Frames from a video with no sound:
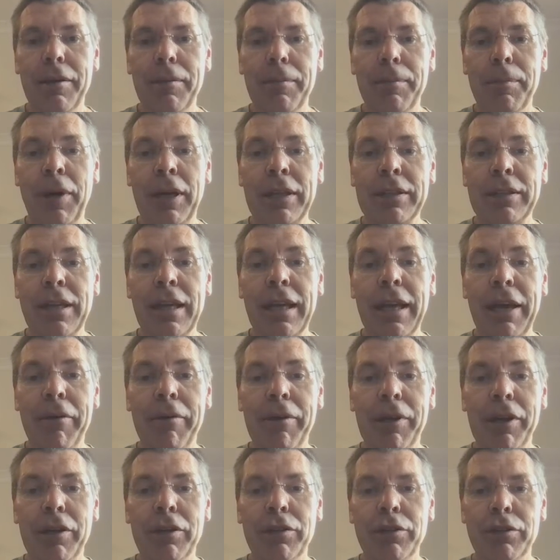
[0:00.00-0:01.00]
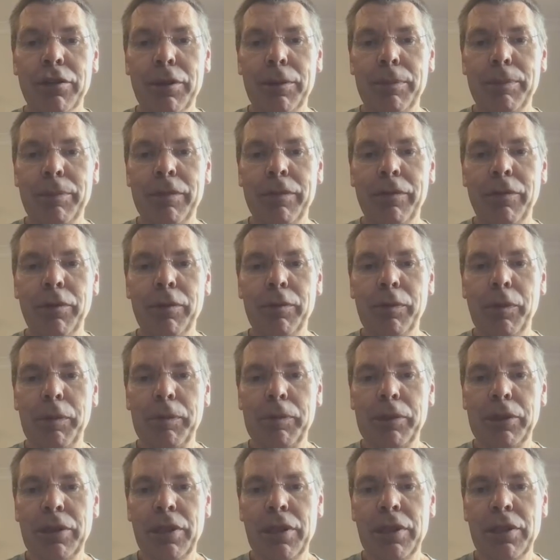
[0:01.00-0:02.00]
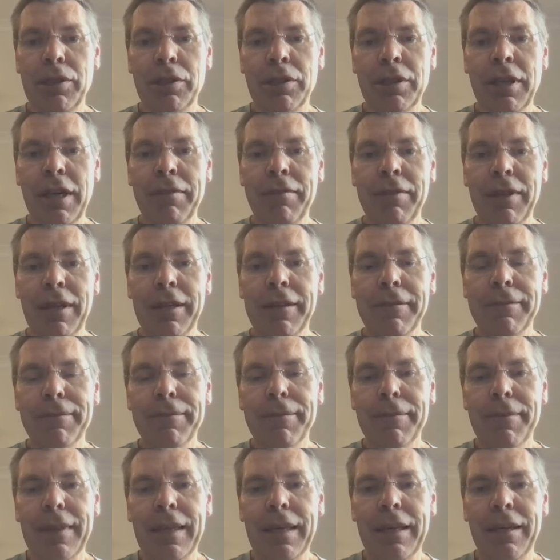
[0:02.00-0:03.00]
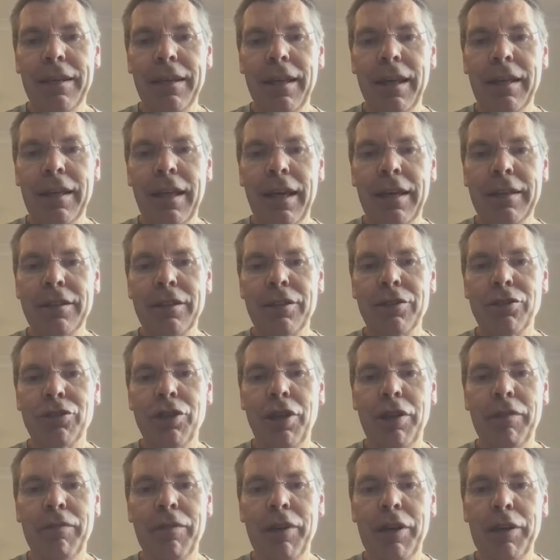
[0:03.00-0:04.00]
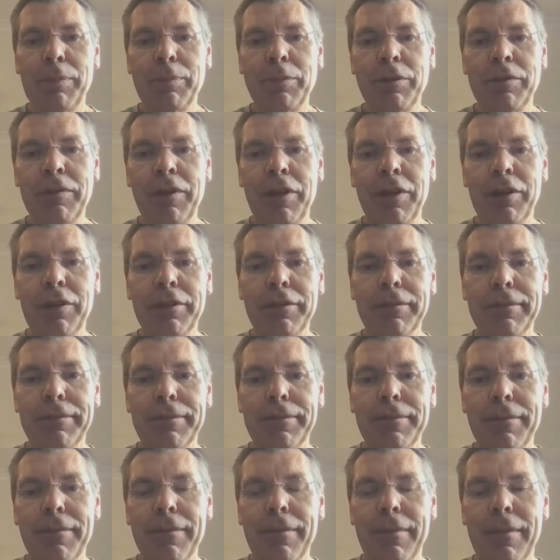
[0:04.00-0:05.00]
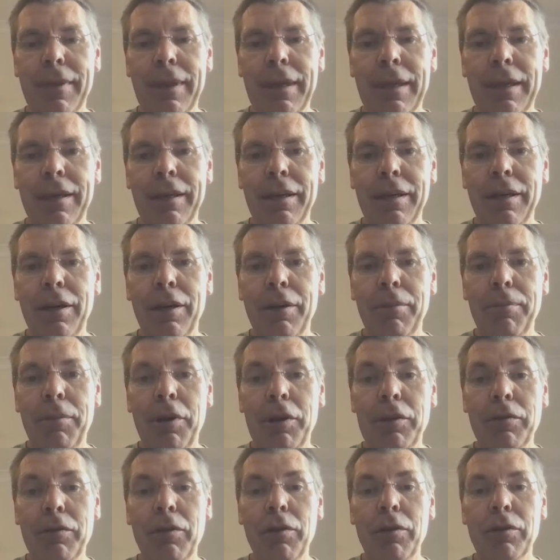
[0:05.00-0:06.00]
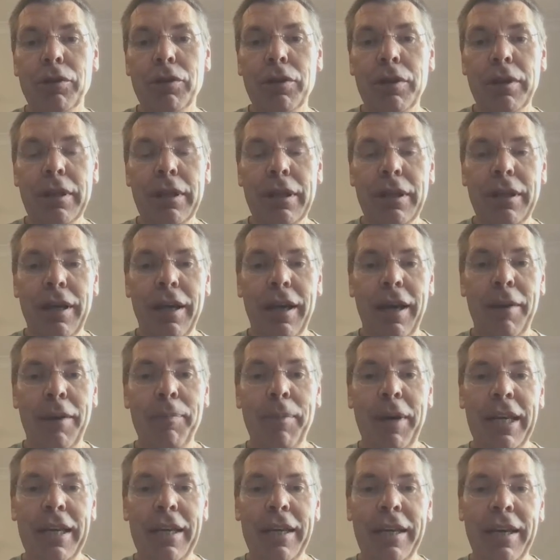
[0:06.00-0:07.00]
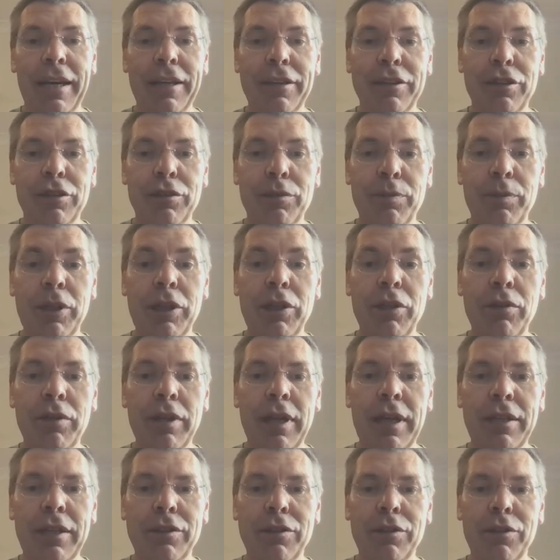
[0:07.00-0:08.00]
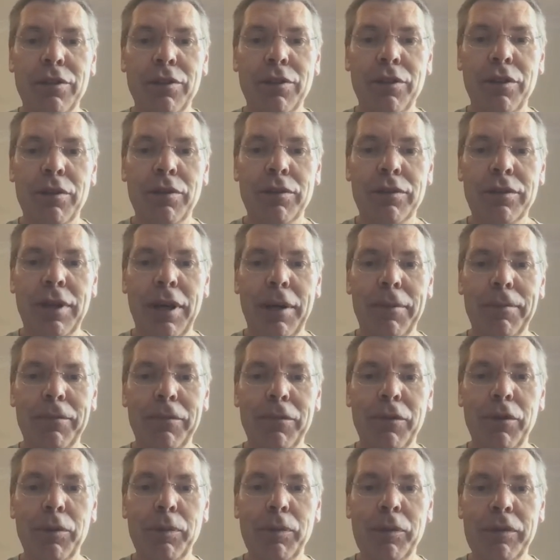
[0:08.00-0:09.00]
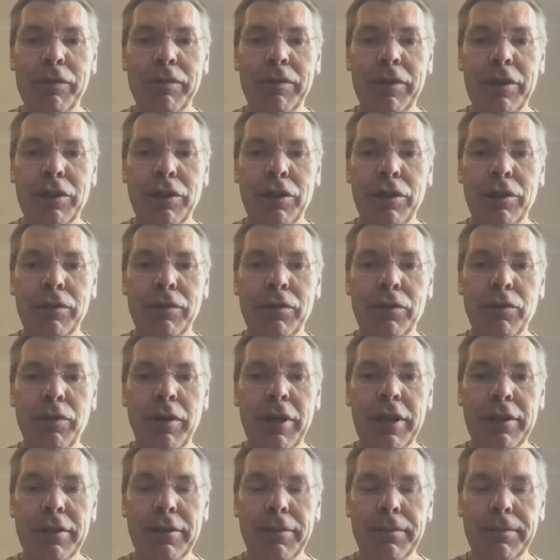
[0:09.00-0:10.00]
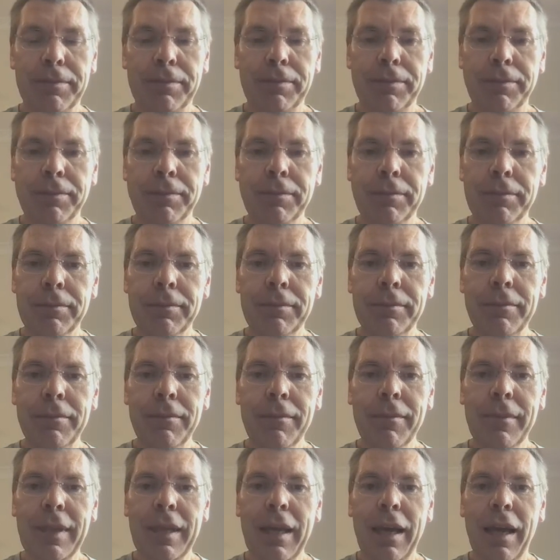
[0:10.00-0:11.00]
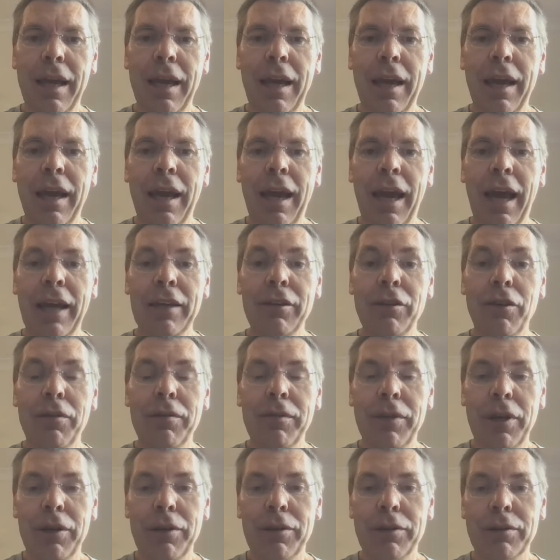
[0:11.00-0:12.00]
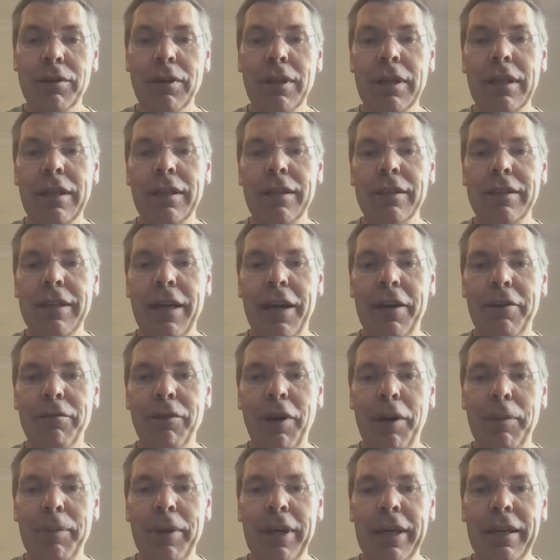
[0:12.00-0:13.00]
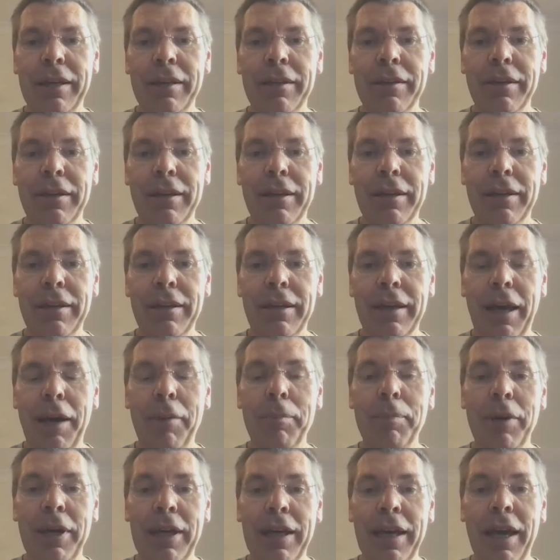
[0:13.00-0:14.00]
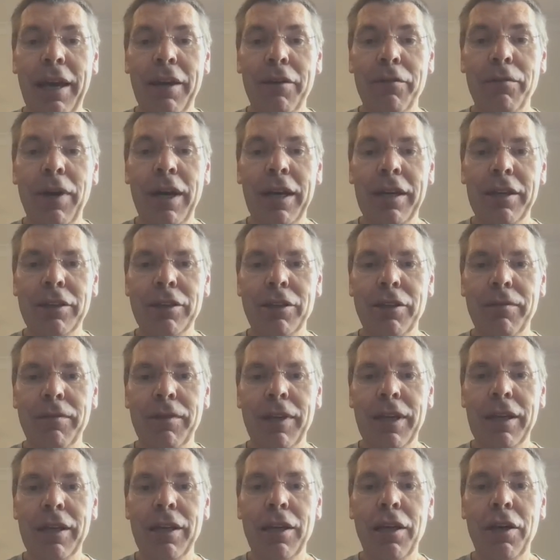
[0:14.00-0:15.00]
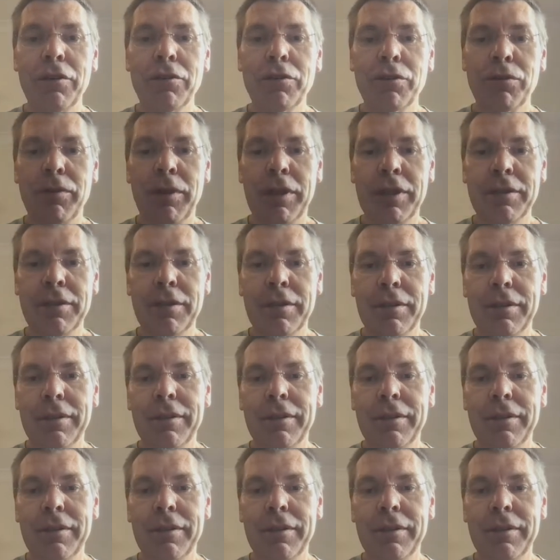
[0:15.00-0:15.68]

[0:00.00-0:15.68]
but allowing us to perform the procedure safely, then that is generally preferred. But of course, in many cases, we do need to use some form of physical restraint. And of those, towel wrapping can be a relatively low stress